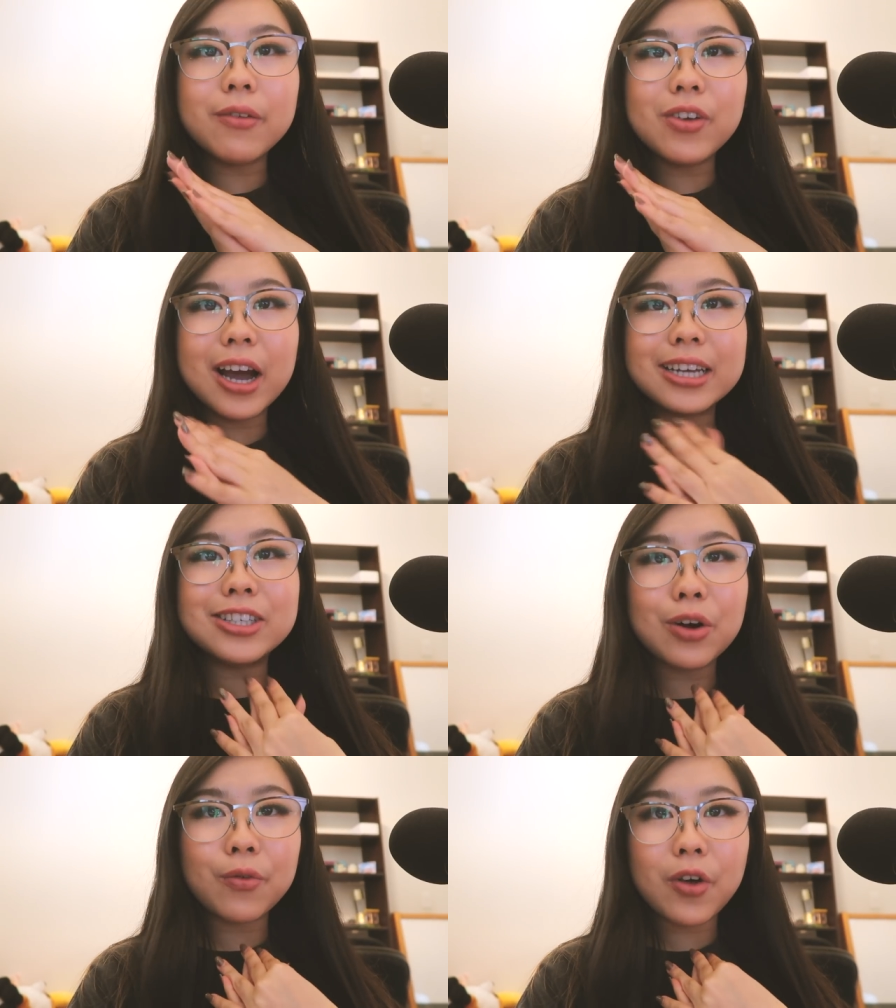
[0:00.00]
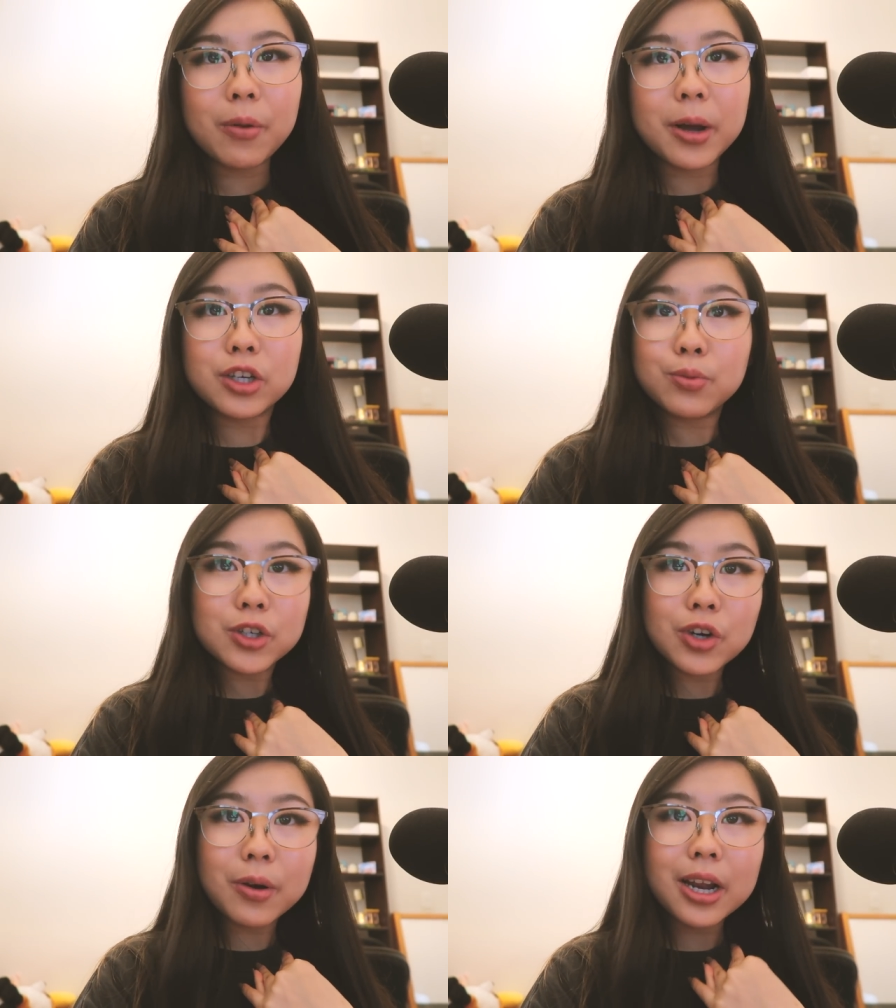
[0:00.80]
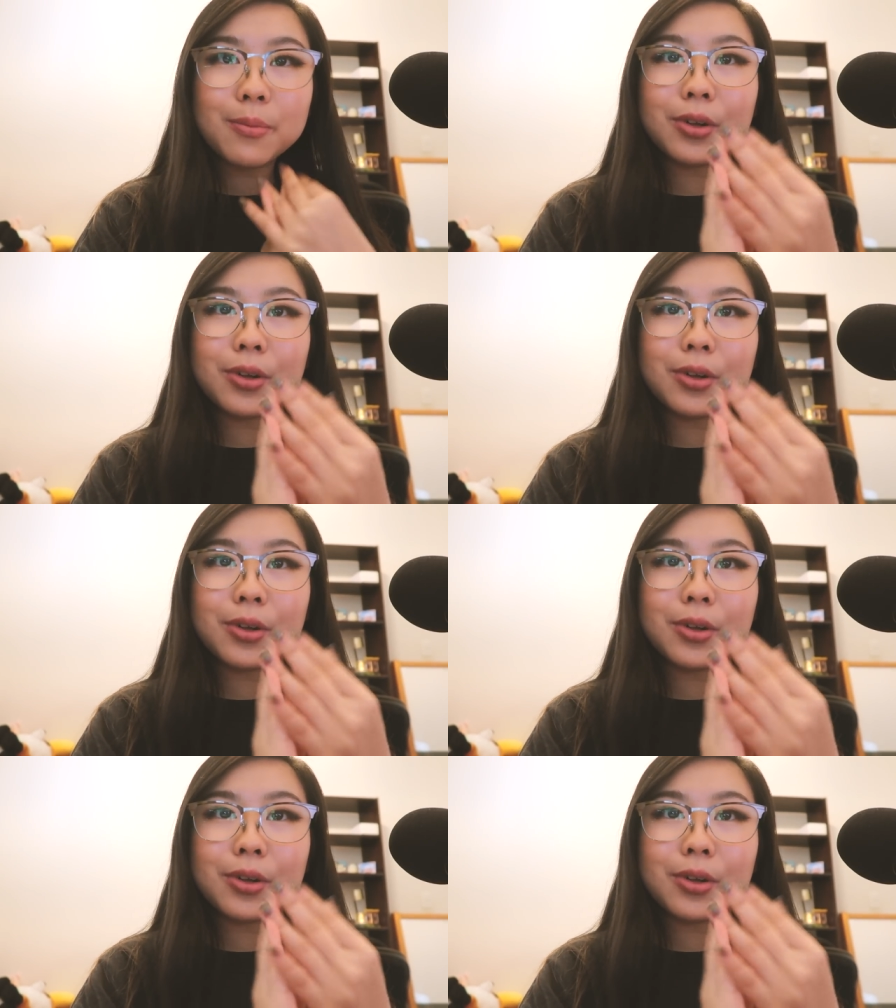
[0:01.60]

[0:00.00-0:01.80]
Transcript: If you guys don't follow my Twitch already,